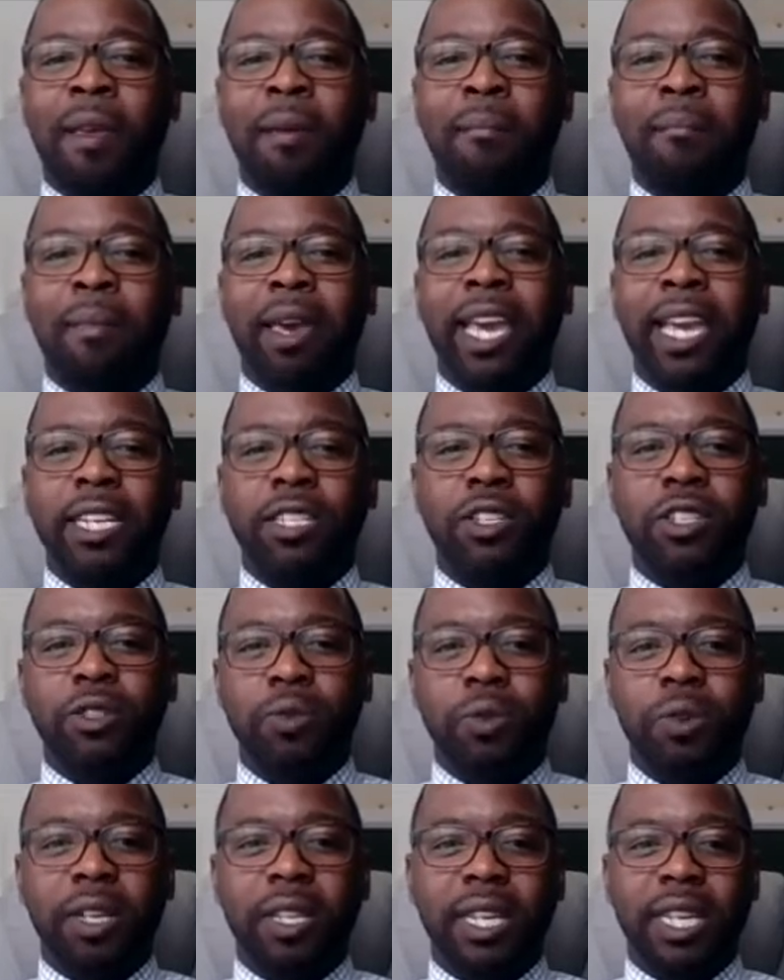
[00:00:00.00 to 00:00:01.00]
make
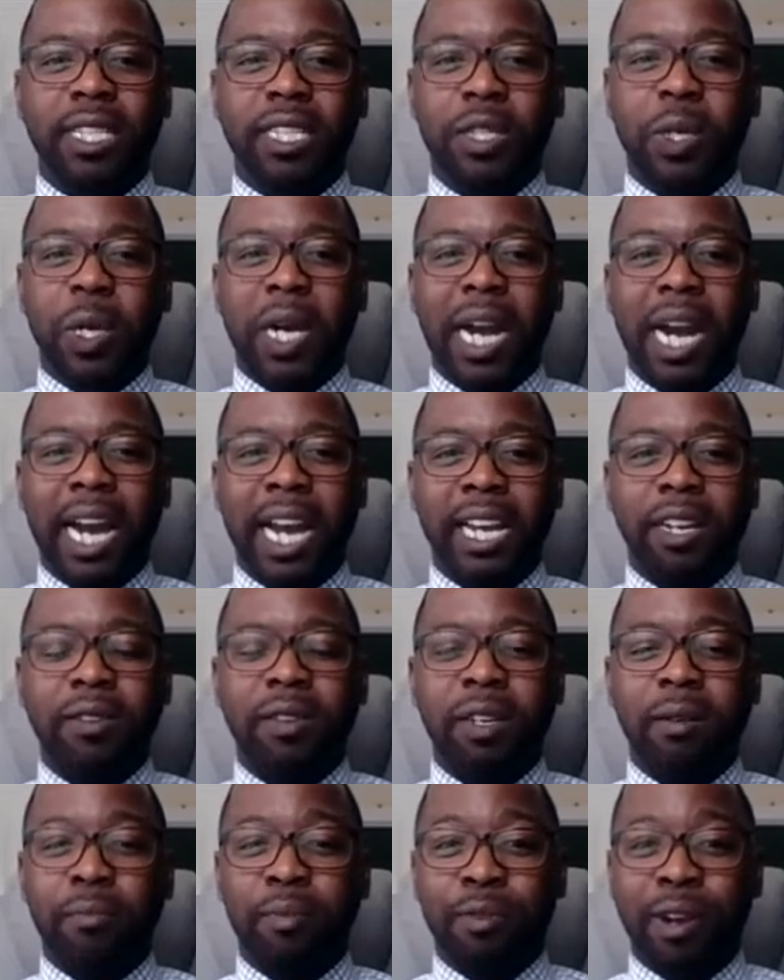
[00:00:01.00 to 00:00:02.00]
sure that your
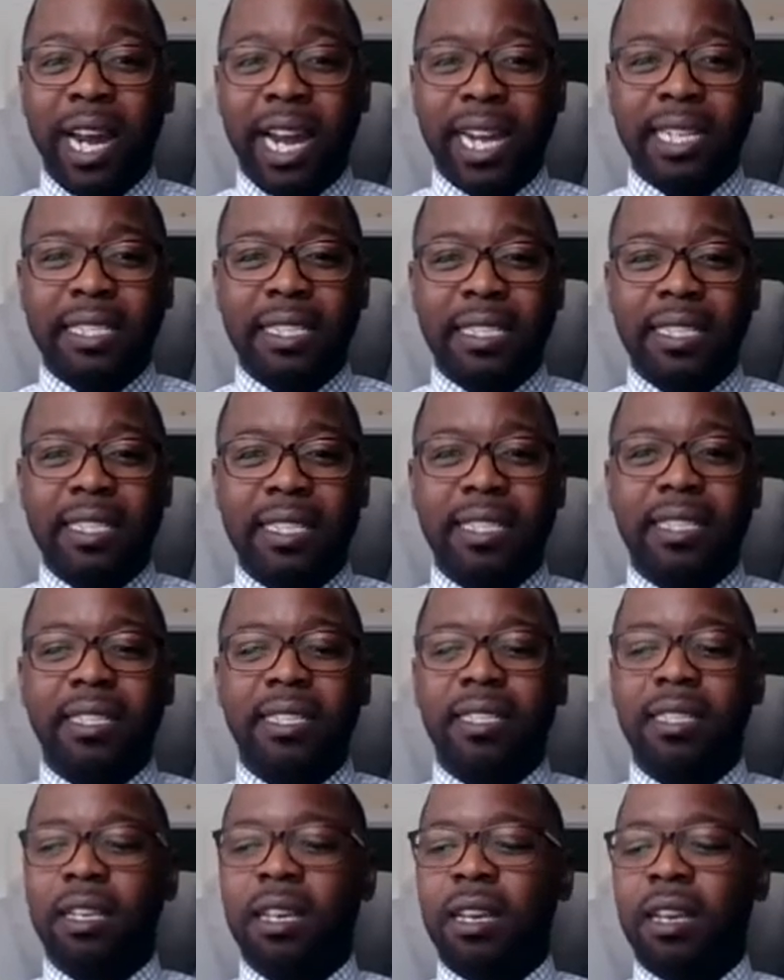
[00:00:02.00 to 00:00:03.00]
hiring
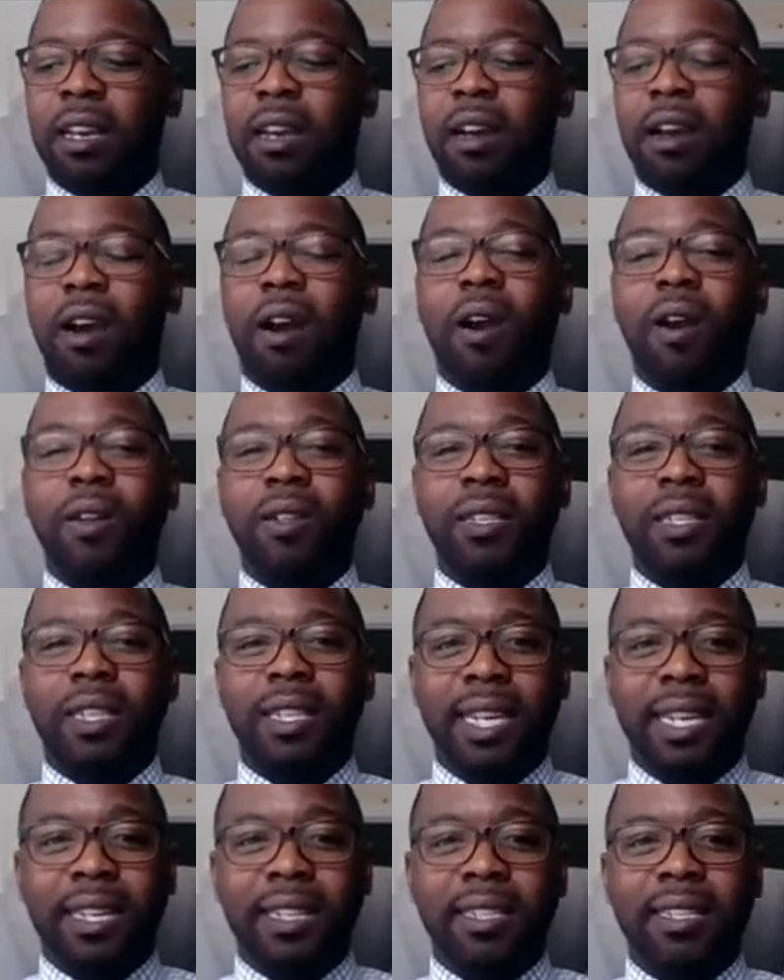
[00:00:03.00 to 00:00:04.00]
practices are
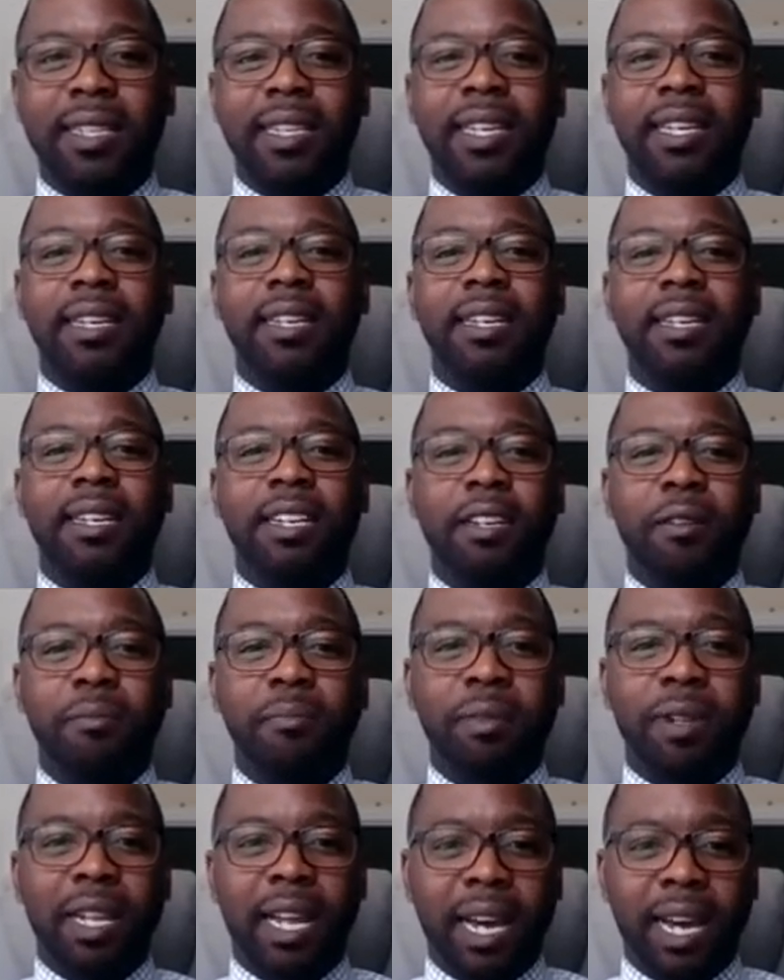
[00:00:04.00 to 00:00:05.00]
legally
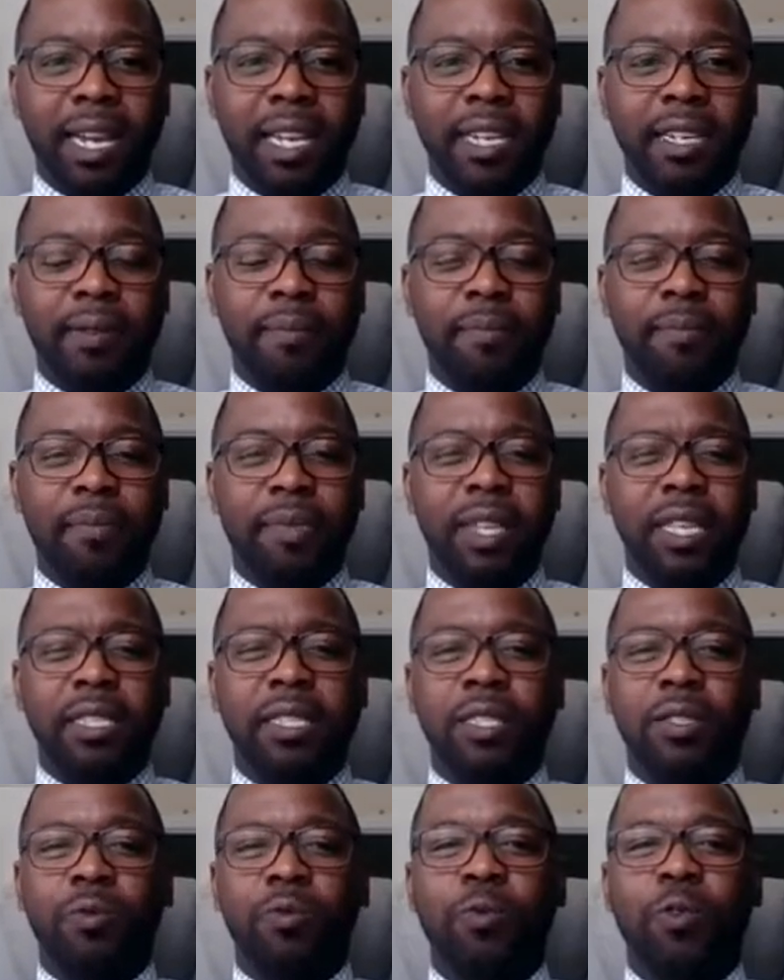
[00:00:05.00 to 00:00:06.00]
compliant. This
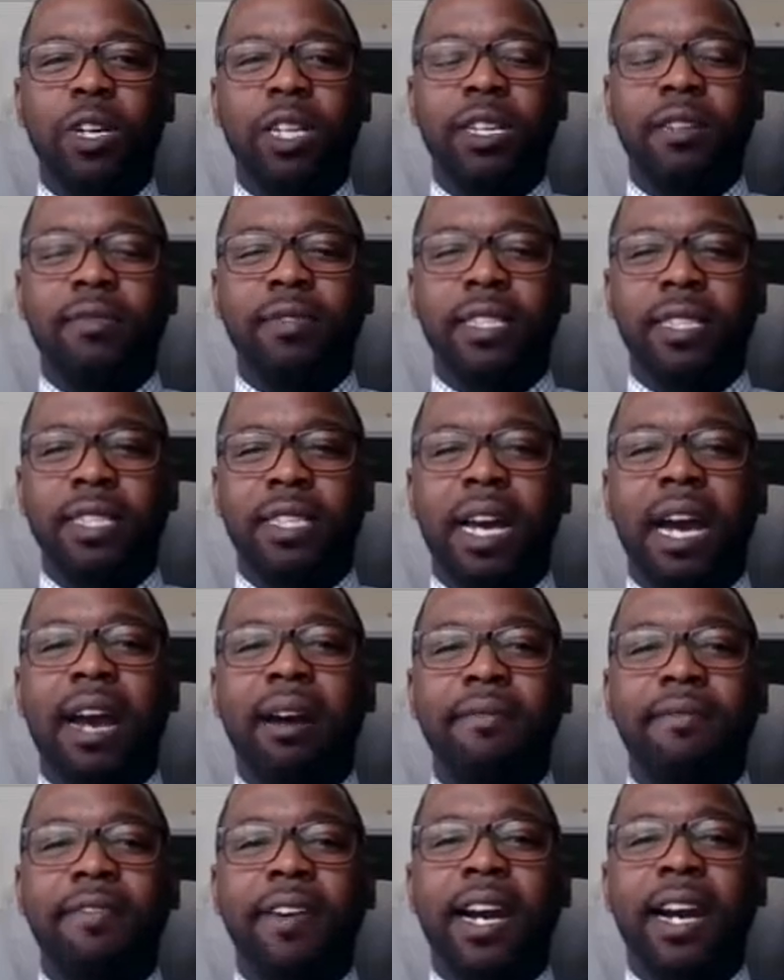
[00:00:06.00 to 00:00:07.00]
is one of the
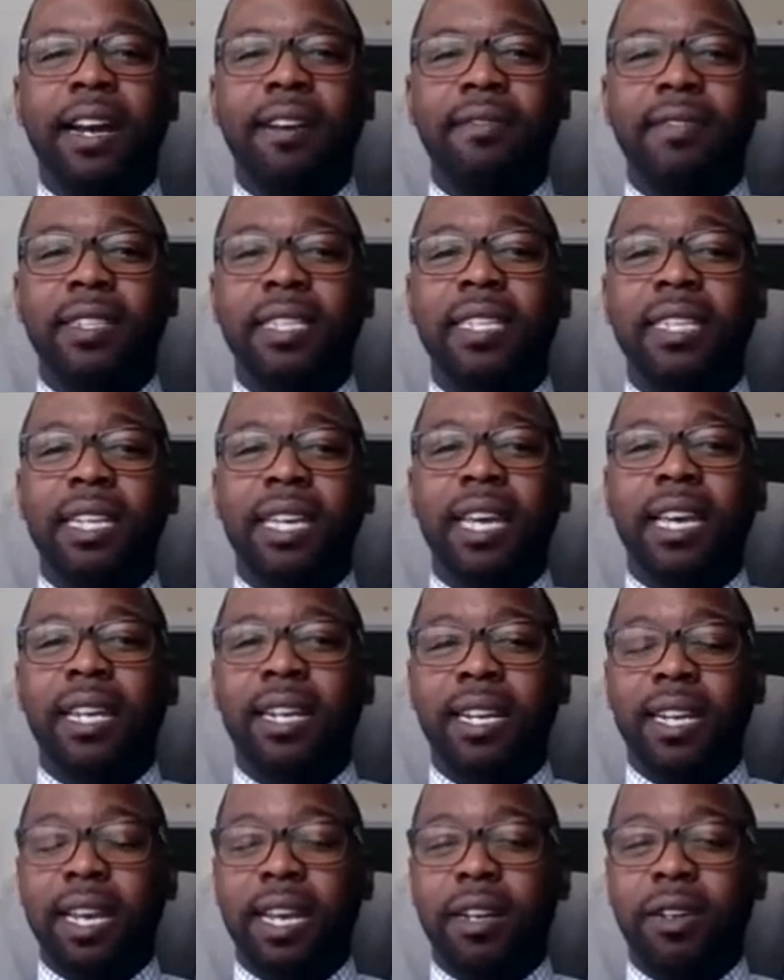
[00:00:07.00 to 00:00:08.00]
top 5
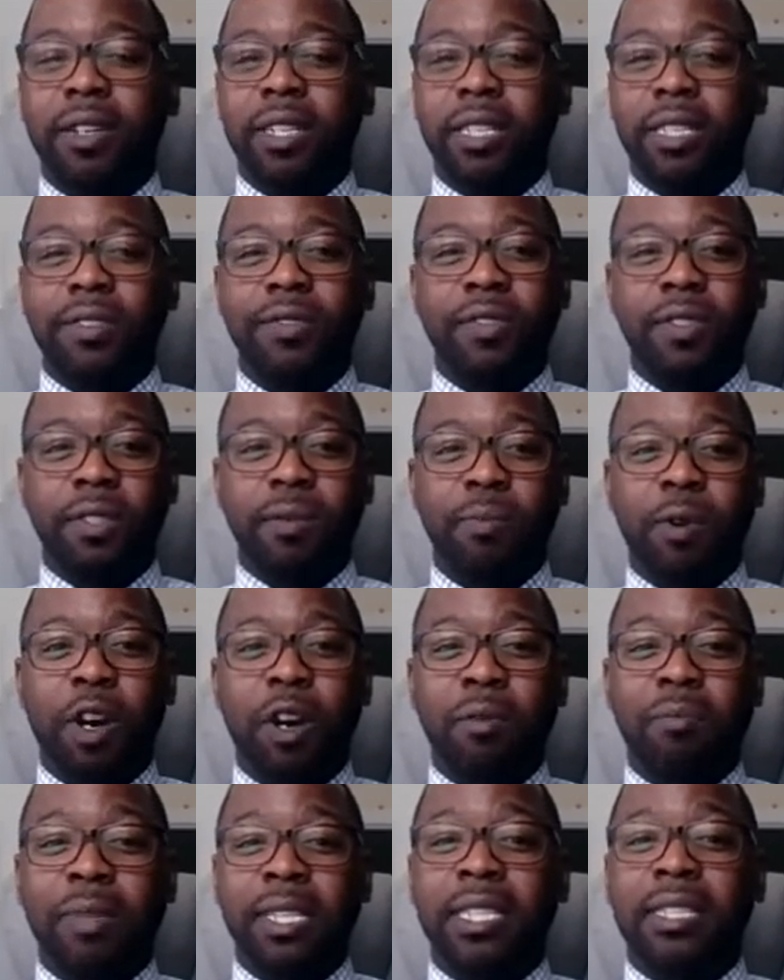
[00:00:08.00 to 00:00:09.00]
litigated areas for
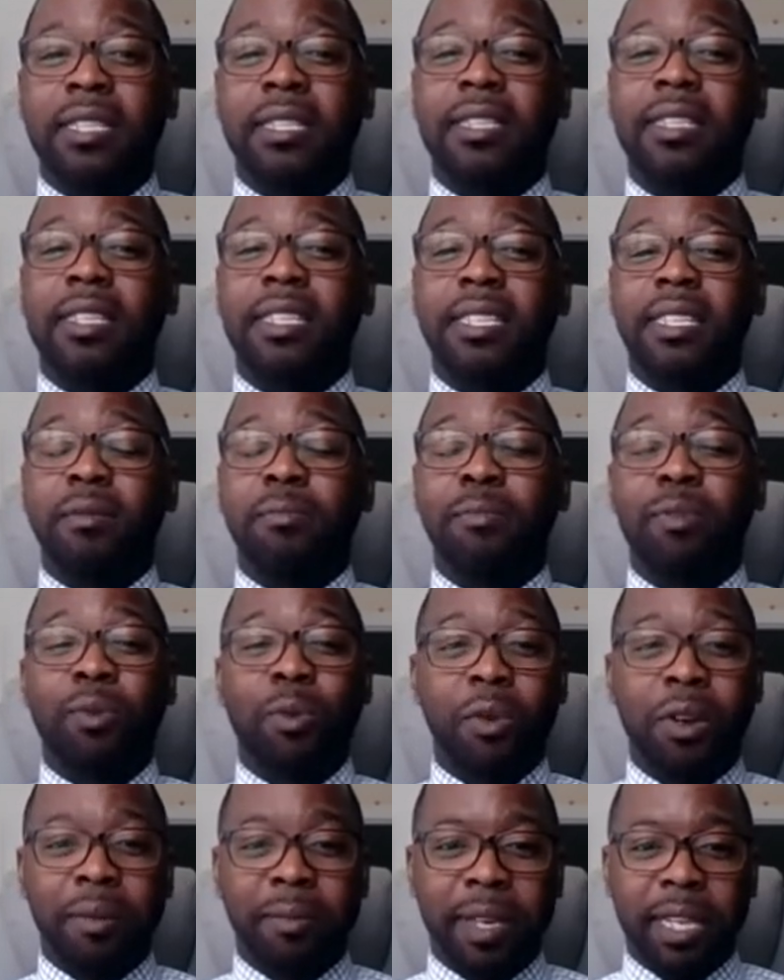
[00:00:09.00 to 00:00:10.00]
small business is
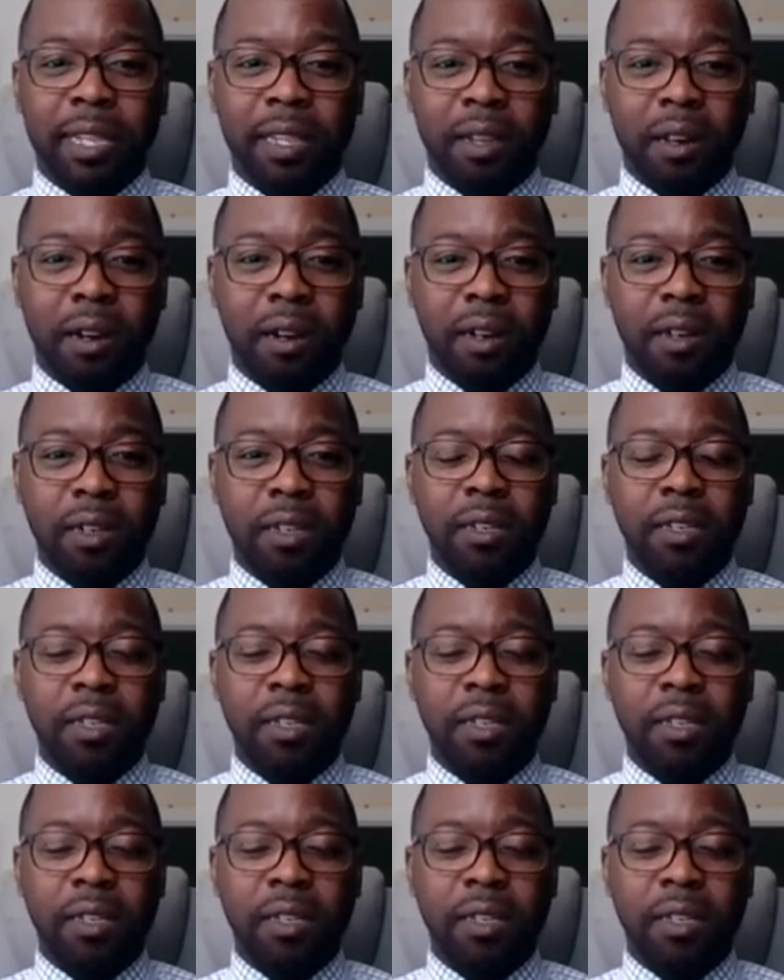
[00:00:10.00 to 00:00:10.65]
employment law.